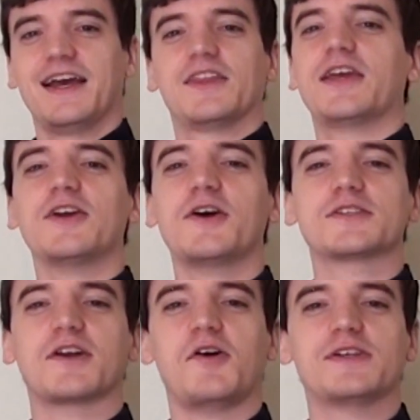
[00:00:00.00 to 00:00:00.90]
the
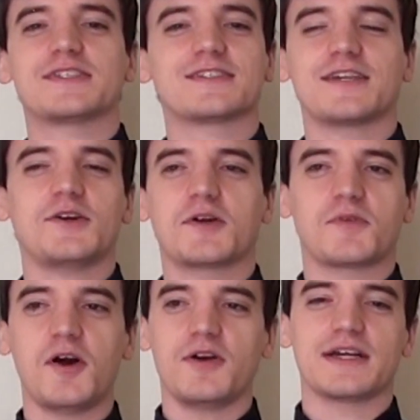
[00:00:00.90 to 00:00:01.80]
heroes are always just so
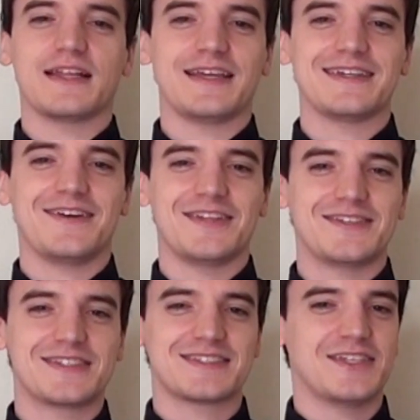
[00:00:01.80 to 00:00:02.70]
heroic, like, you know, they're
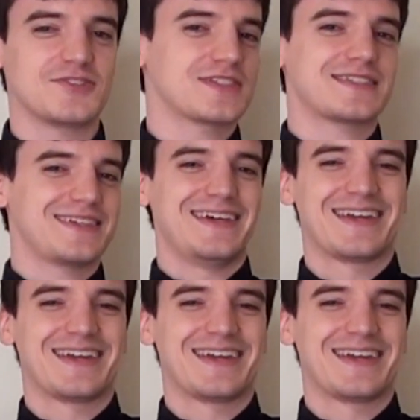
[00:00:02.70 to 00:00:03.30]
just